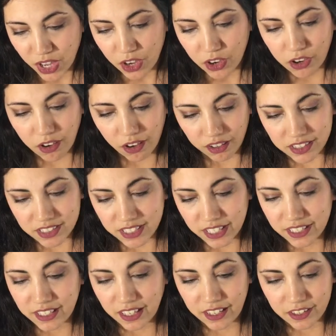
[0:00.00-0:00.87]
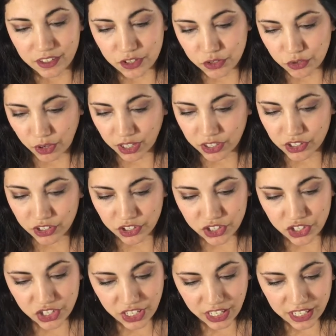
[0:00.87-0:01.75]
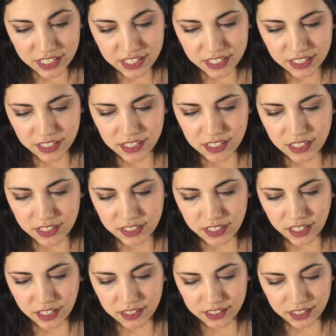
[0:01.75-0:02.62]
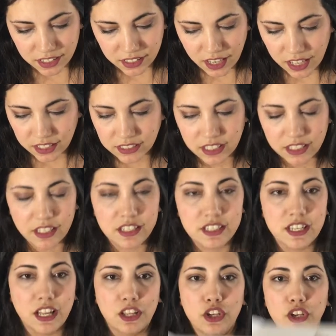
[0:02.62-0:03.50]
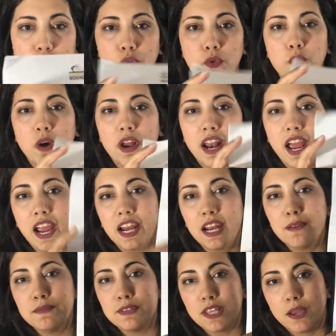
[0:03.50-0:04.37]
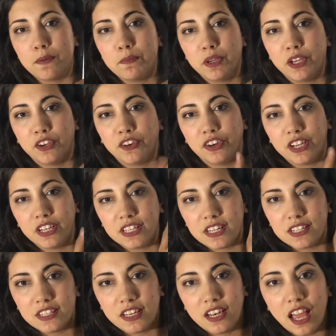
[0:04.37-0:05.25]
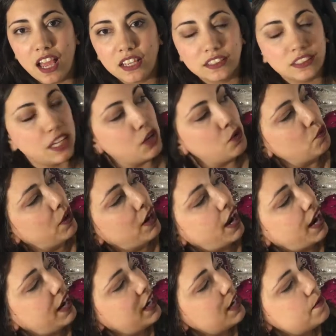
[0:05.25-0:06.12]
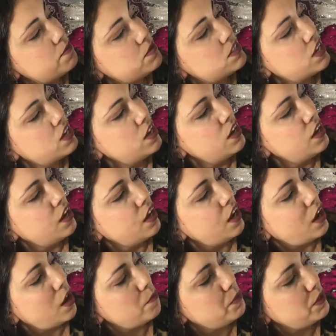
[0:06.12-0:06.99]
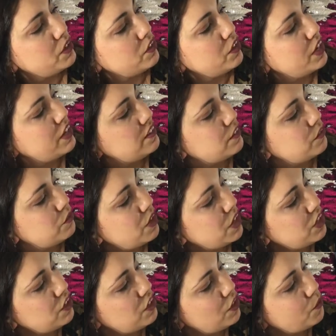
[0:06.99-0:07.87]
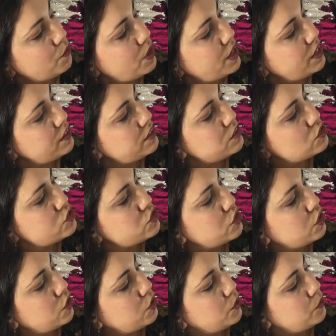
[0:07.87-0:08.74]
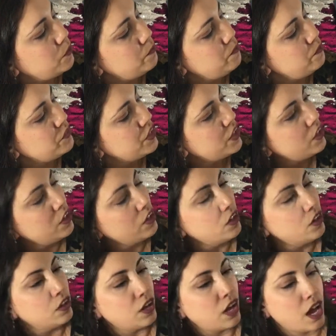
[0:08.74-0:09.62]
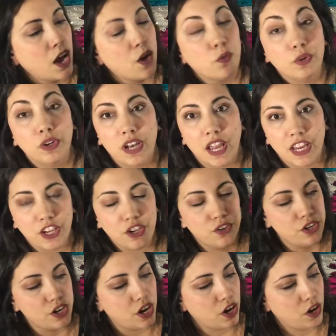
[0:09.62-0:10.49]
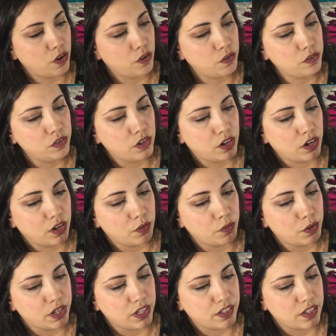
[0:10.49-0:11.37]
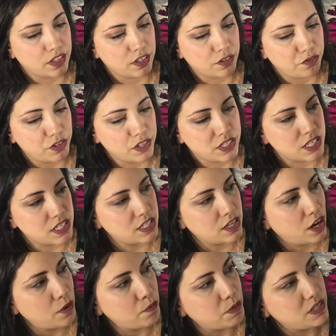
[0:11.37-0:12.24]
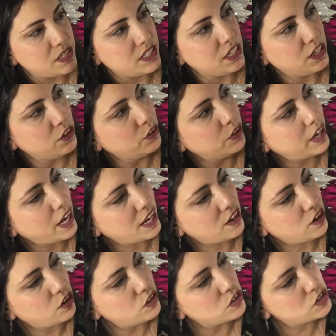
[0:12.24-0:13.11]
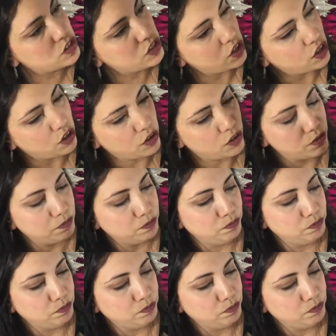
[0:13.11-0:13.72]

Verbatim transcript: content and instruction sheets this is the deluxe and they tell you what items appear in the deluxe and what items appear in the regular one so I will let you know uh, what the differences are but see you get also